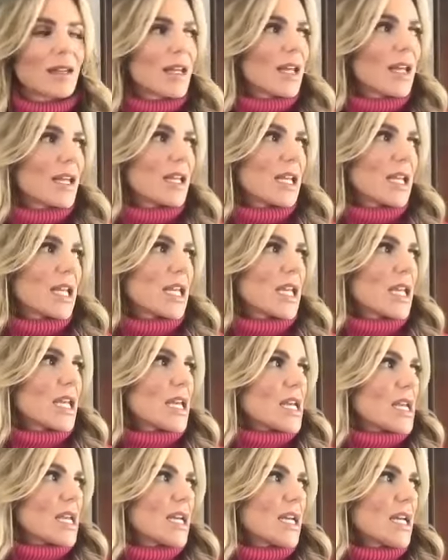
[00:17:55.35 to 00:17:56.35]
And
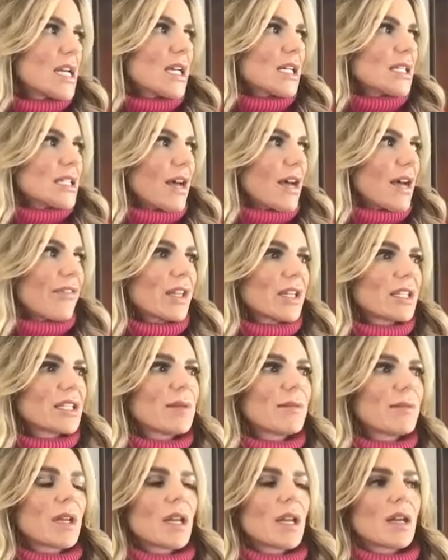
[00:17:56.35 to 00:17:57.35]
he definitely
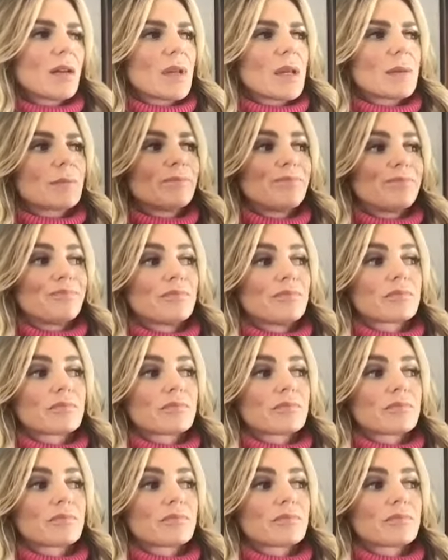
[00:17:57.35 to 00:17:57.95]
intimidated me.